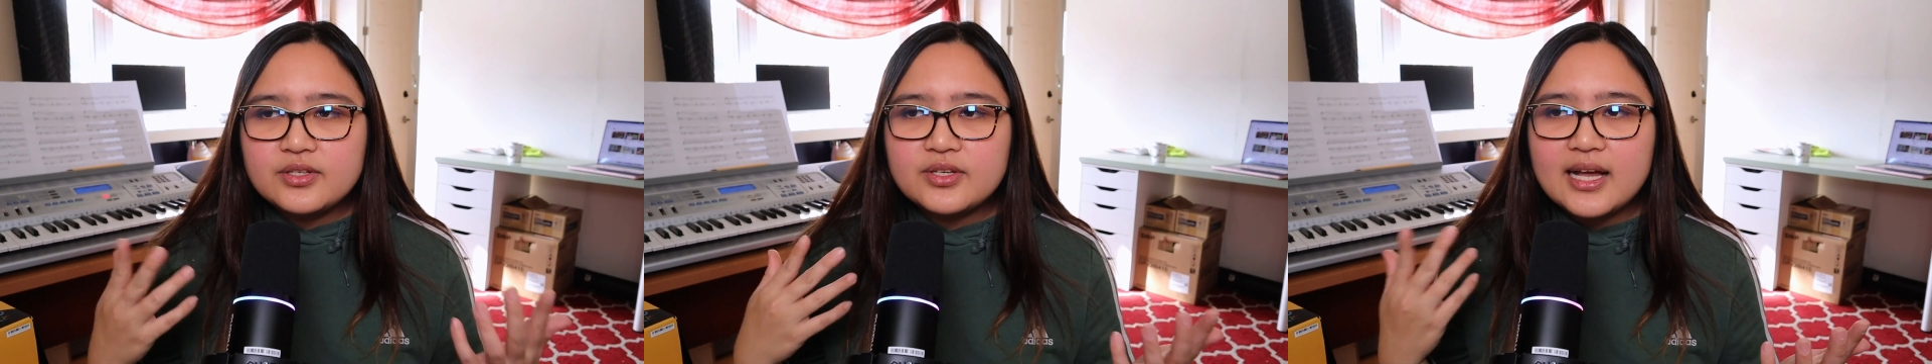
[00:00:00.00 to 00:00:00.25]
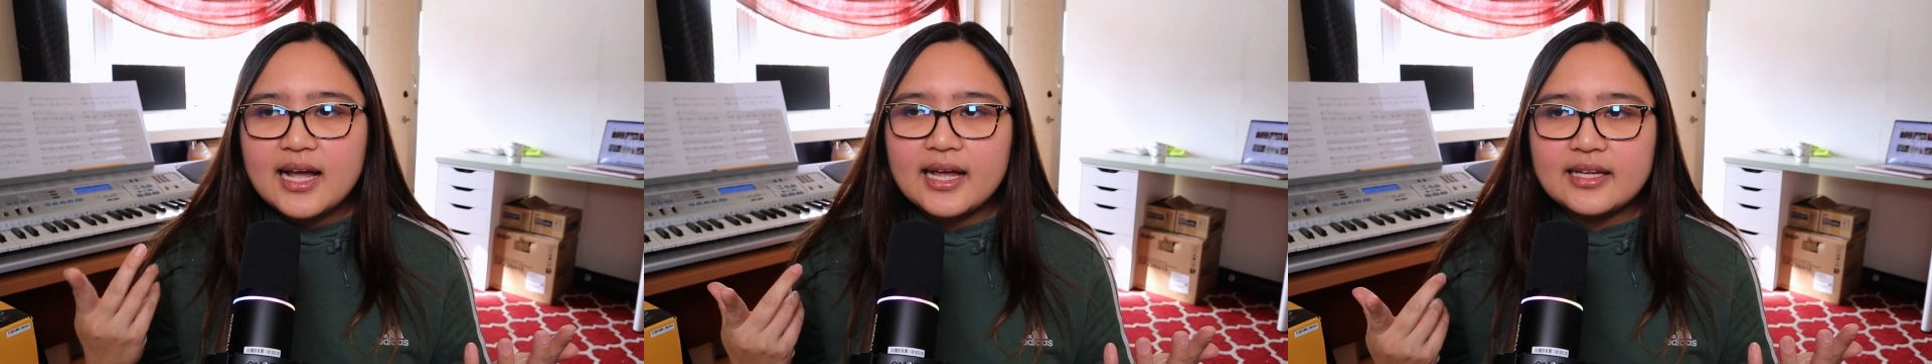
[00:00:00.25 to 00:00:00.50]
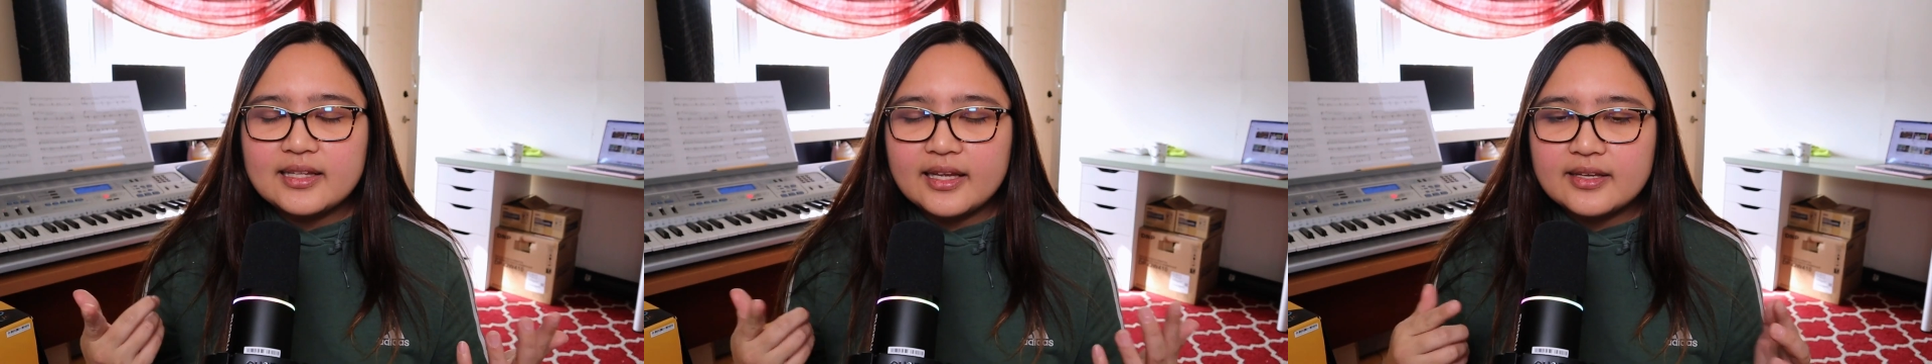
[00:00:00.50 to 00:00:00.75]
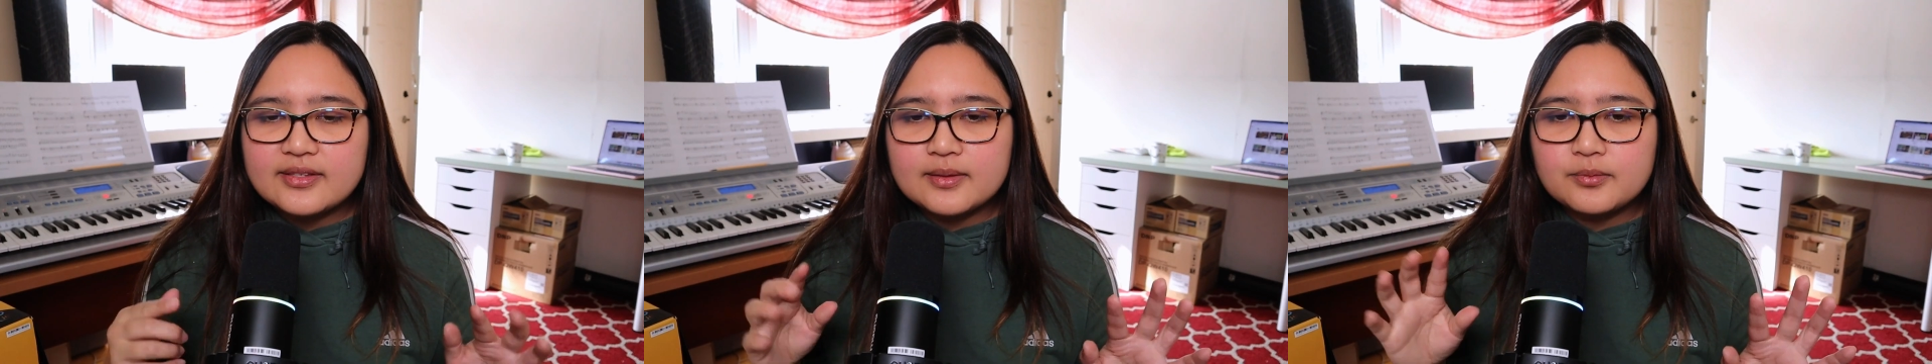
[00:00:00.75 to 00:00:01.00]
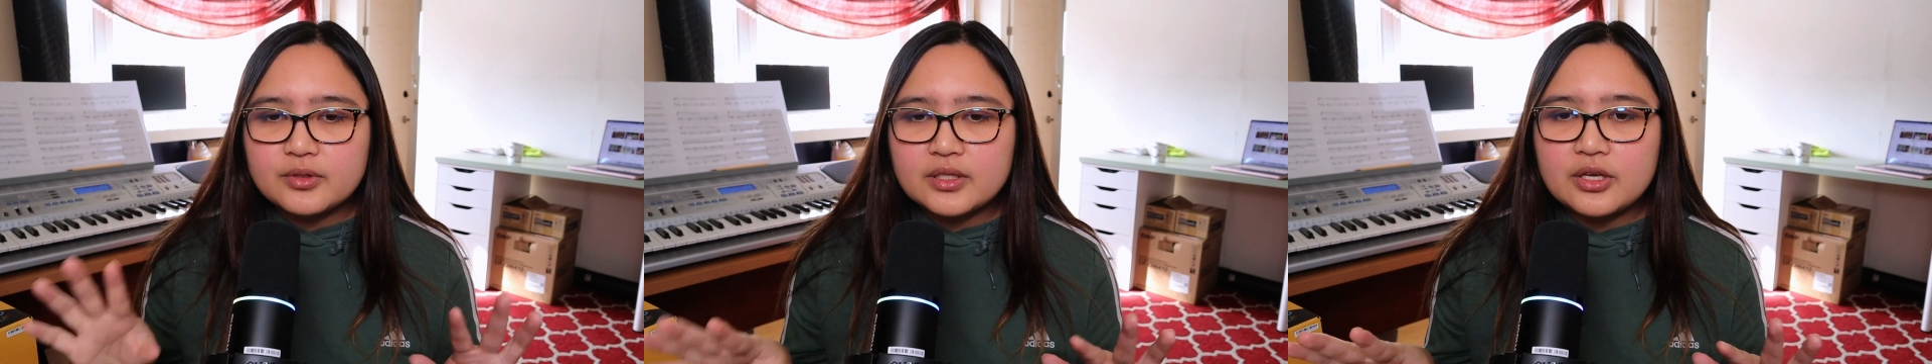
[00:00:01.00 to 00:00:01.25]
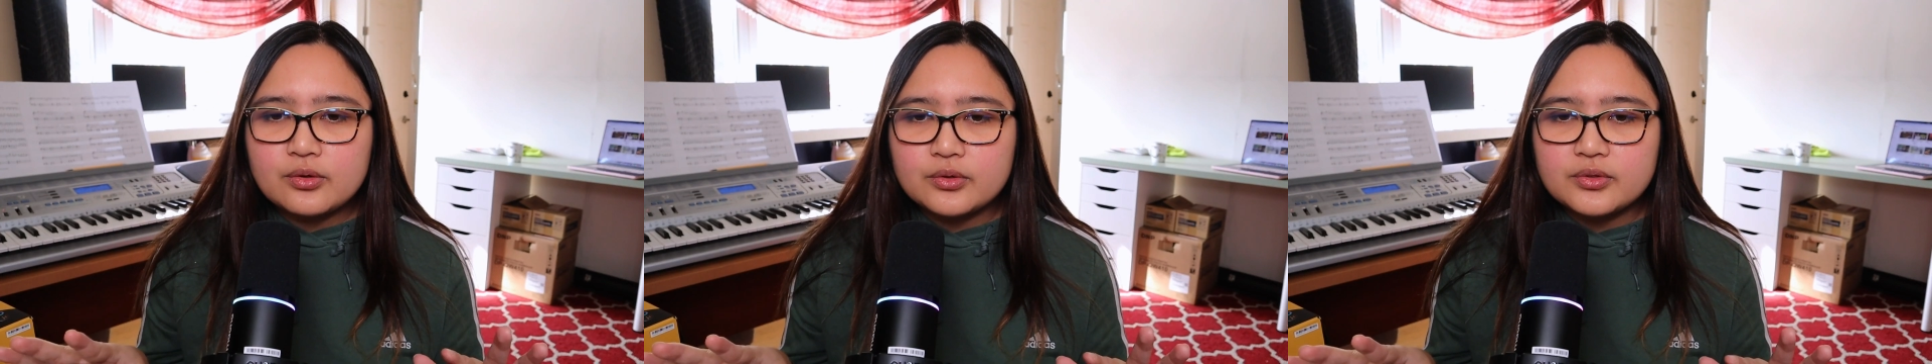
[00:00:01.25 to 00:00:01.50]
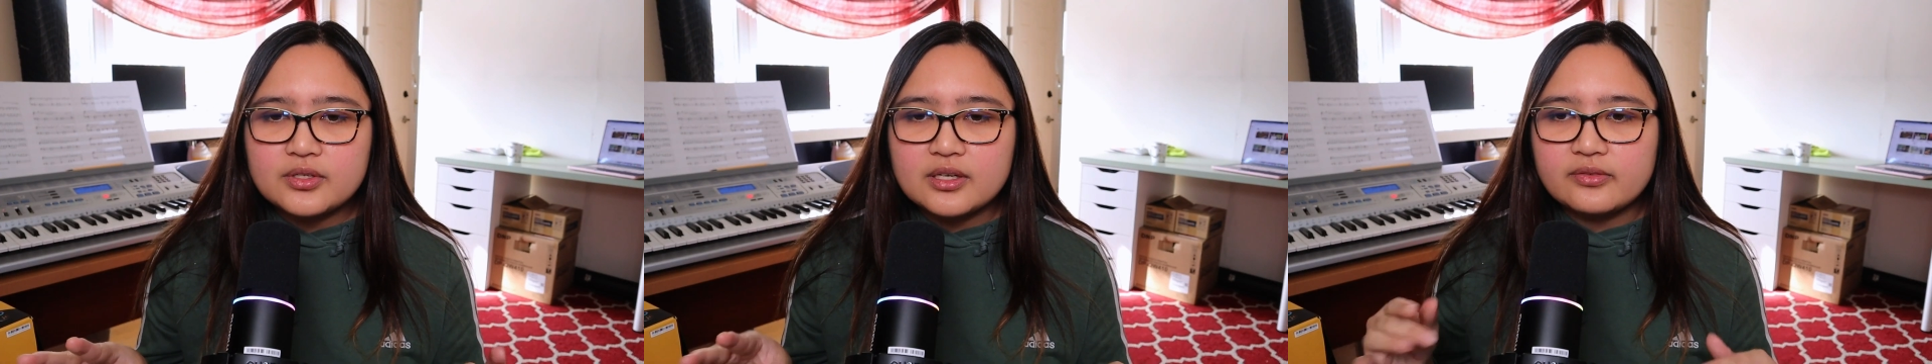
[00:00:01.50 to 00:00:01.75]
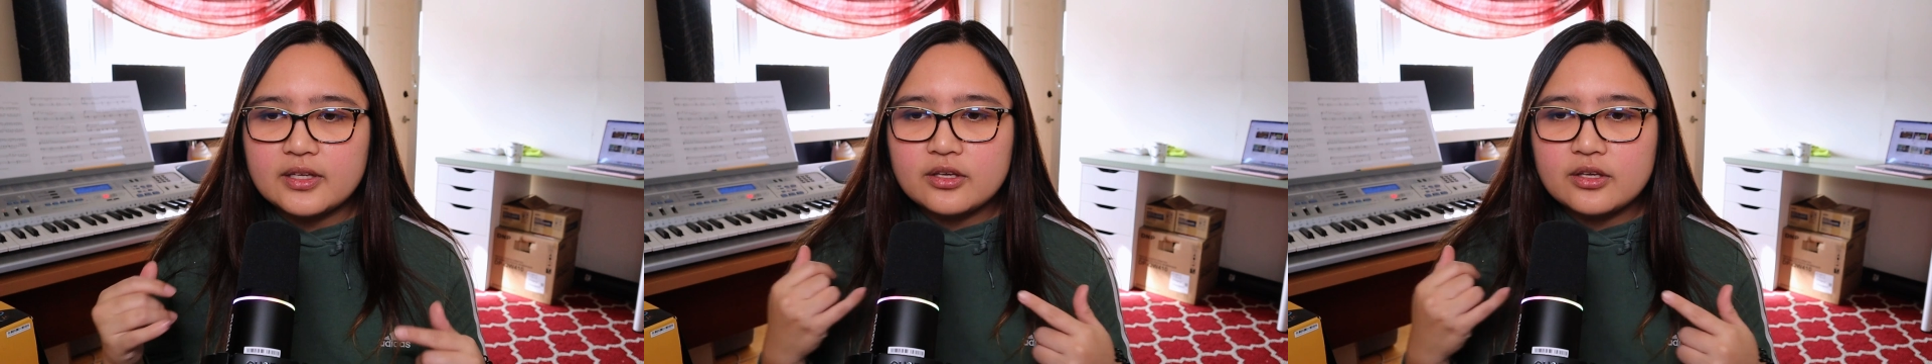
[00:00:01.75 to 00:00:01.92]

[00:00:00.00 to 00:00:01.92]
you to add like some really cool stuff.